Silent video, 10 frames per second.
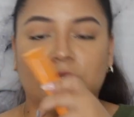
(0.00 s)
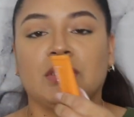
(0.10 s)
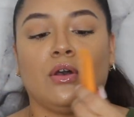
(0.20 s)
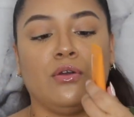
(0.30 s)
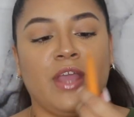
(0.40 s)

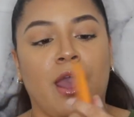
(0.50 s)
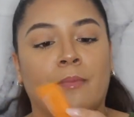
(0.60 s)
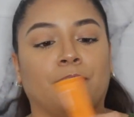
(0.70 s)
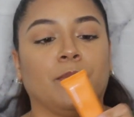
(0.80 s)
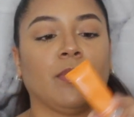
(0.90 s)
So
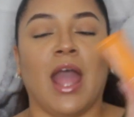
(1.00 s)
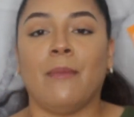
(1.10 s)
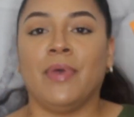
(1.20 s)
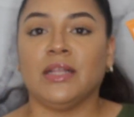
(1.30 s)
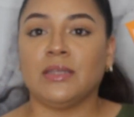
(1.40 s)
yeah,
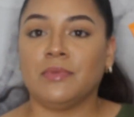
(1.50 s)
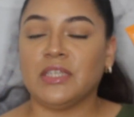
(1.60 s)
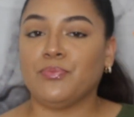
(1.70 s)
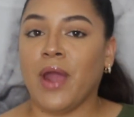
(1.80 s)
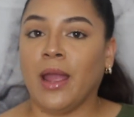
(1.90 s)
I picked up
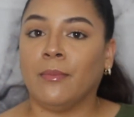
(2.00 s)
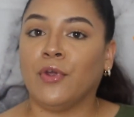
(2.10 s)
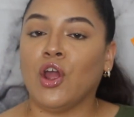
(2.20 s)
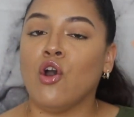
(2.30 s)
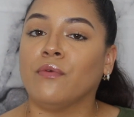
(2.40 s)
this
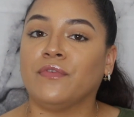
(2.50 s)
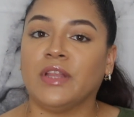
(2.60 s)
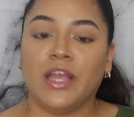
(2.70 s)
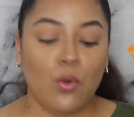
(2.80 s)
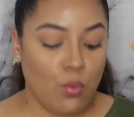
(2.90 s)
primer.
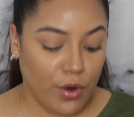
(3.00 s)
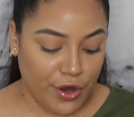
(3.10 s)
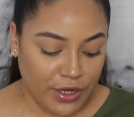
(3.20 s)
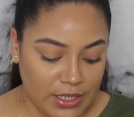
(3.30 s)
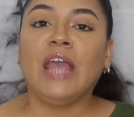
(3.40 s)
Hopefully it
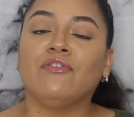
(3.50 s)
worked.